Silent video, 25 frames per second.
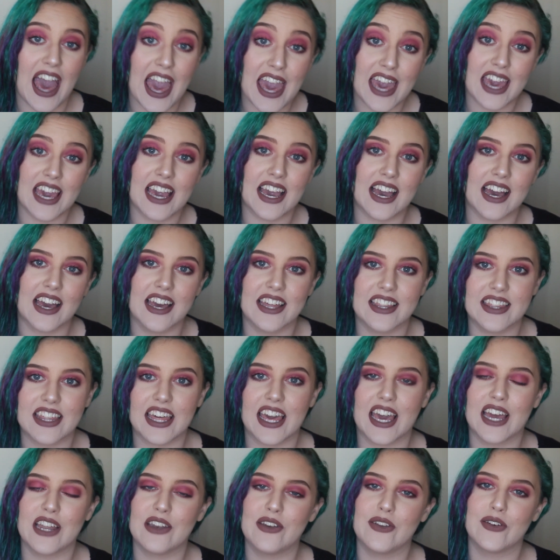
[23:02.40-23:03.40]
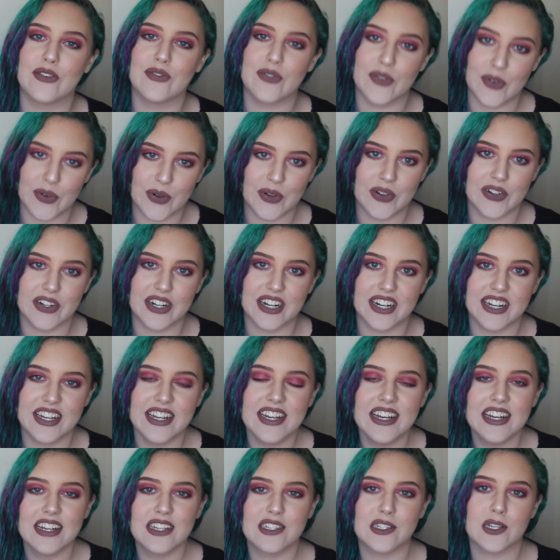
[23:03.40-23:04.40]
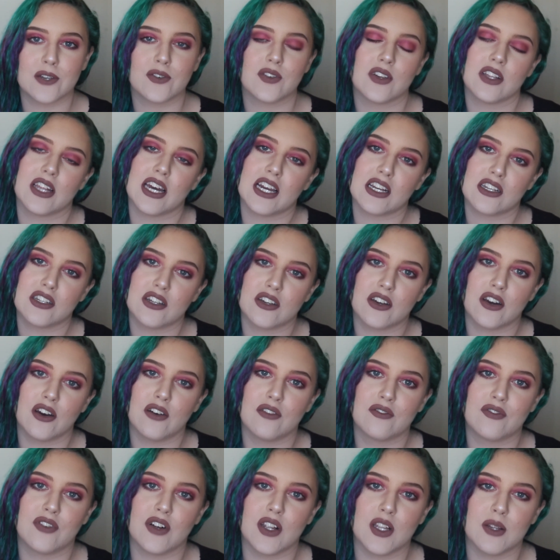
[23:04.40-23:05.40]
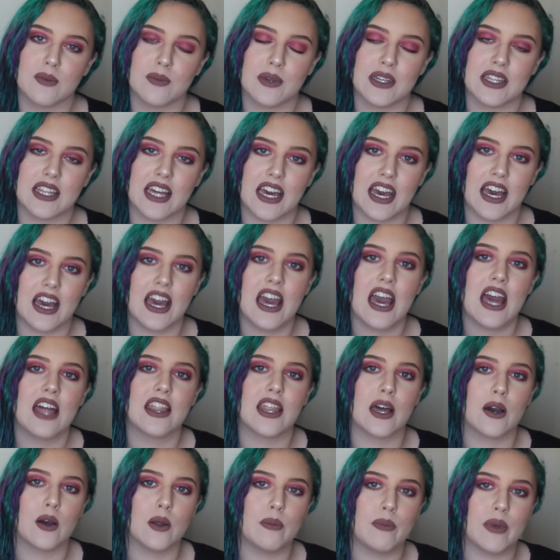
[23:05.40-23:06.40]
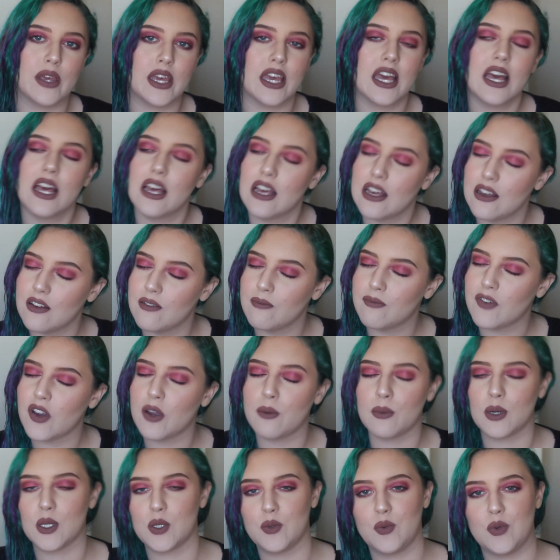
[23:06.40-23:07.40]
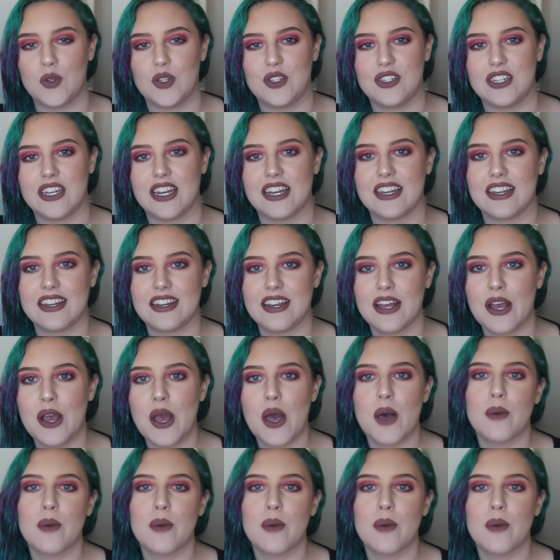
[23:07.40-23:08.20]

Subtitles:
A at the end of aura, so if you'd like to go and follow me there, that would be very much appreciated.